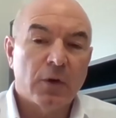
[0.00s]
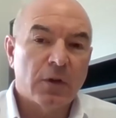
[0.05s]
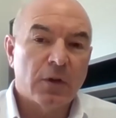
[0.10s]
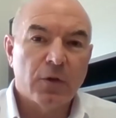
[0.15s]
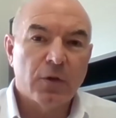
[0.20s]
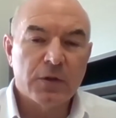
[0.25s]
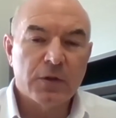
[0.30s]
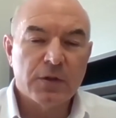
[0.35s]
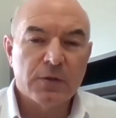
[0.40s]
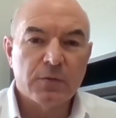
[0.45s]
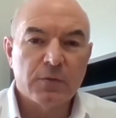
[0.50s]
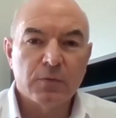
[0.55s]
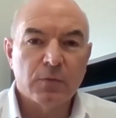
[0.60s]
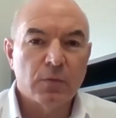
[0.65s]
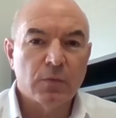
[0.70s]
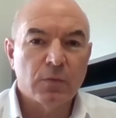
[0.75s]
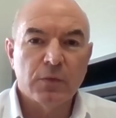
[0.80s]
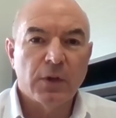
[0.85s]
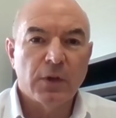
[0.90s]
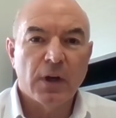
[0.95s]
And of course,
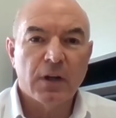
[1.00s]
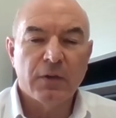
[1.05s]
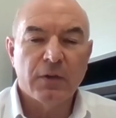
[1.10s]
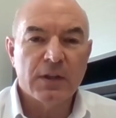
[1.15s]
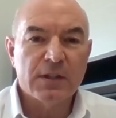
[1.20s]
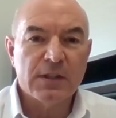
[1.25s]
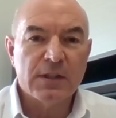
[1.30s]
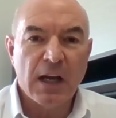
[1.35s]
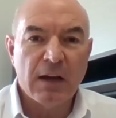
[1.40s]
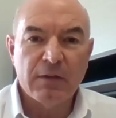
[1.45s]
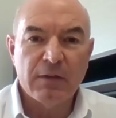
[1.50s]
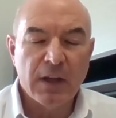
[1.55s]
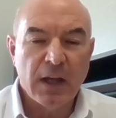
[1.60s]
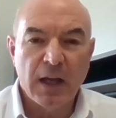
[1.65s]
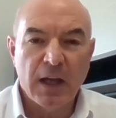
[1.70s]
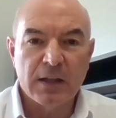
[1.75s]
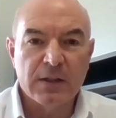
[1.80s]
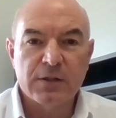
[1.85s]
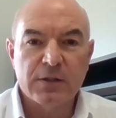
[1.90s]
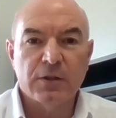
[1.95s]
none of us have the
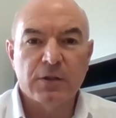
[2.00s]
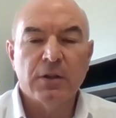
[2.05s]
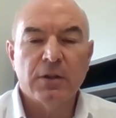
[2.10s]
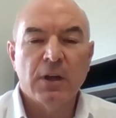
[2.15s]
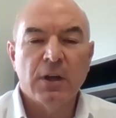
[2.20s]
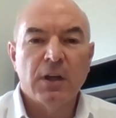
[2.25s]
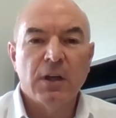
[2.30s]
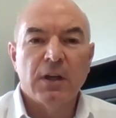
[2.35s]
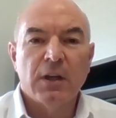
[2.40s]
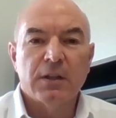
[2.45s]
answer